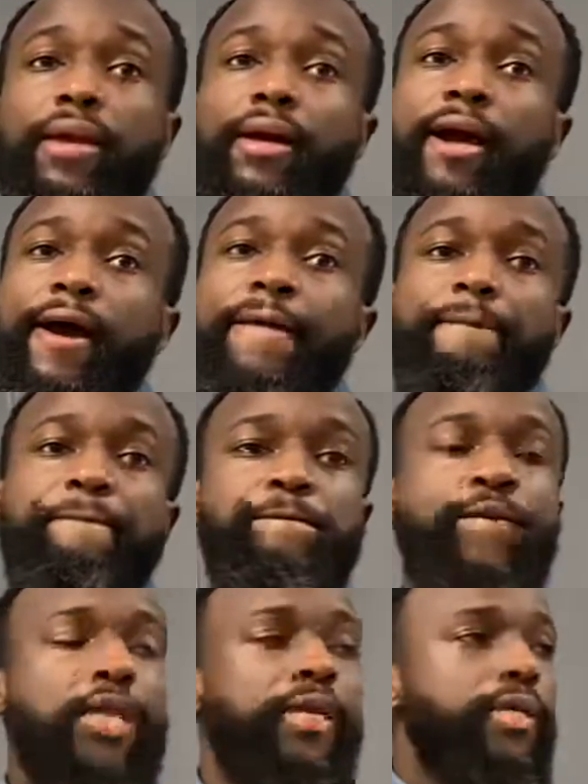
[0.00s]
All right.
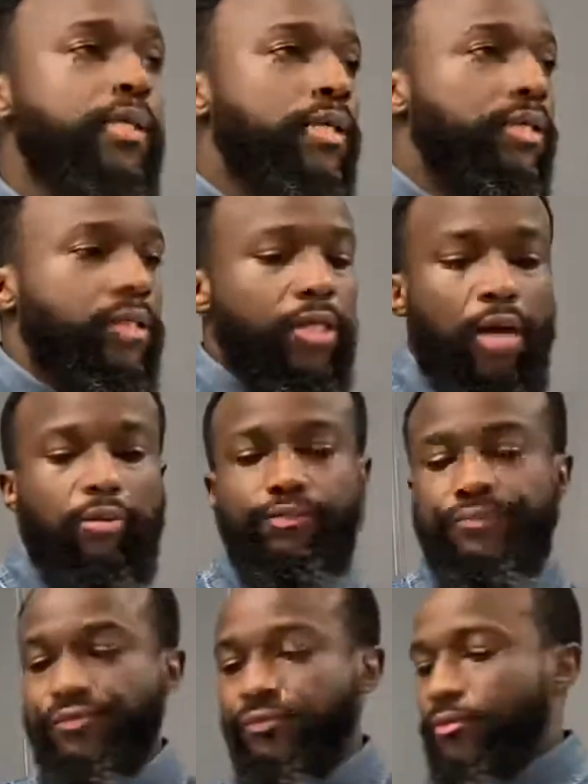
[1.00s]
So
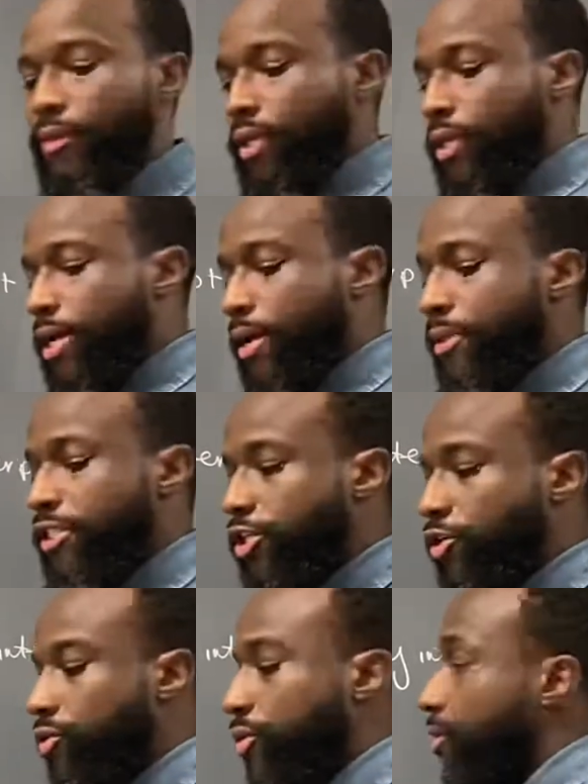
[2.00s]
number
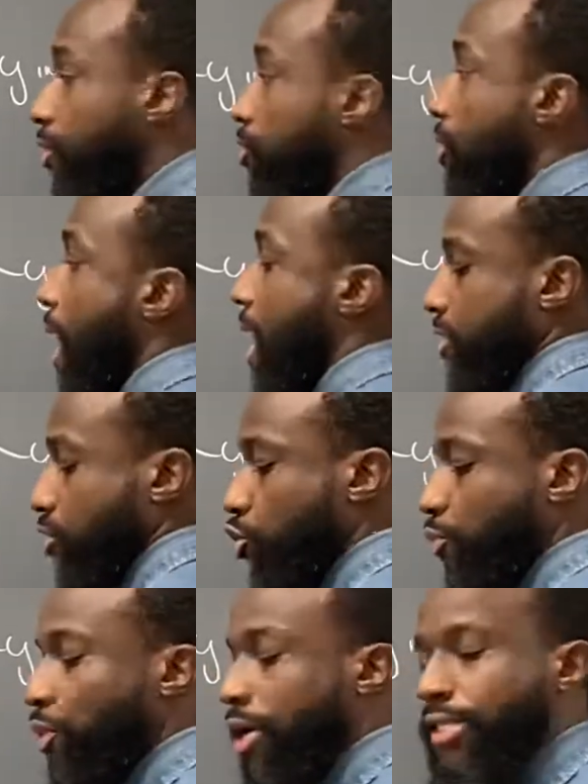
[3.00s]
two, you got two
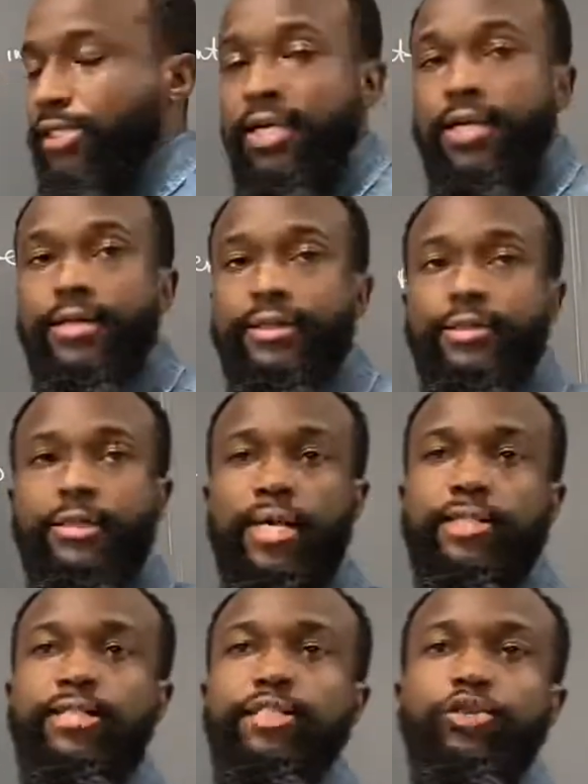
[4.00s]
points there. Y'all
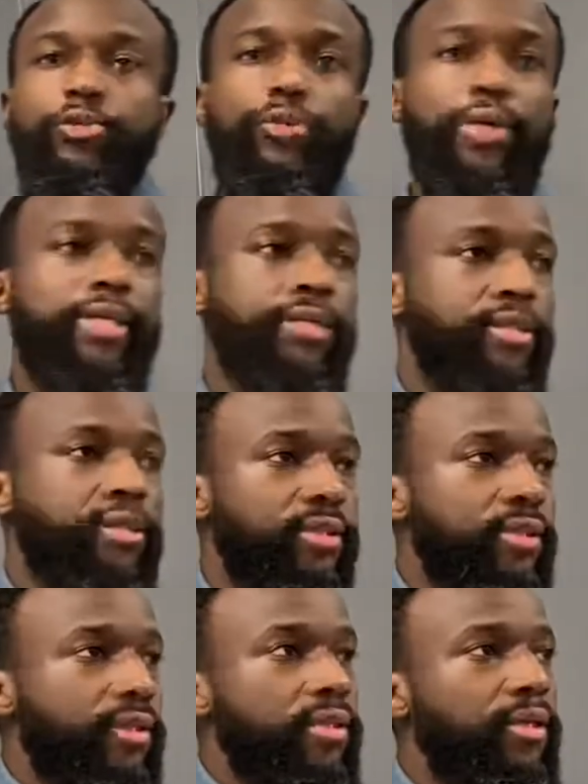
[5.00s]
see the two points?
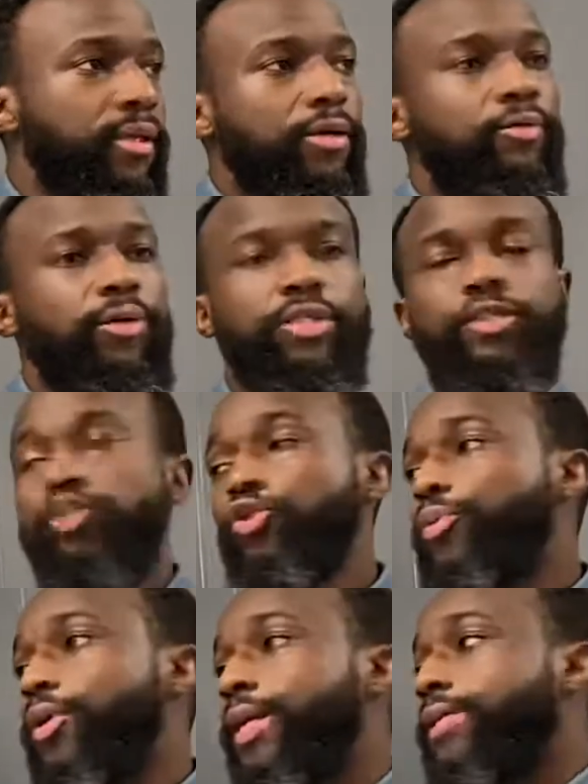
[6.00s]
What's the two
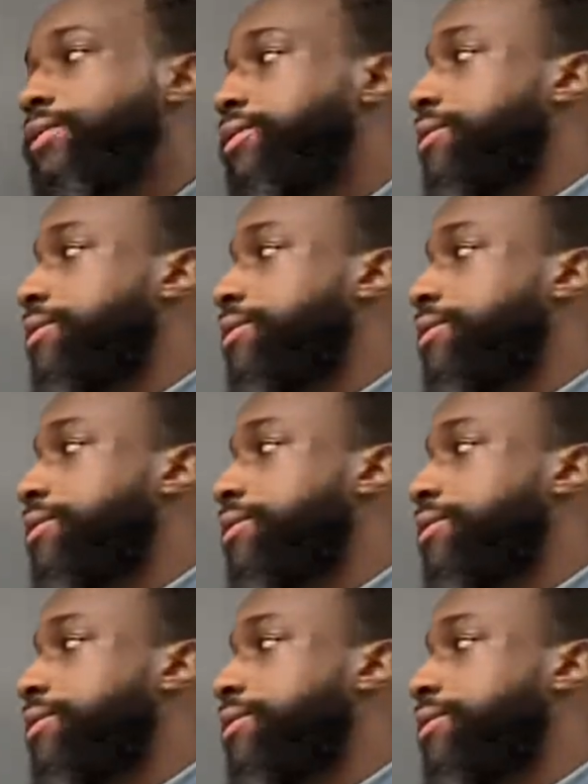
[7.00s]
points?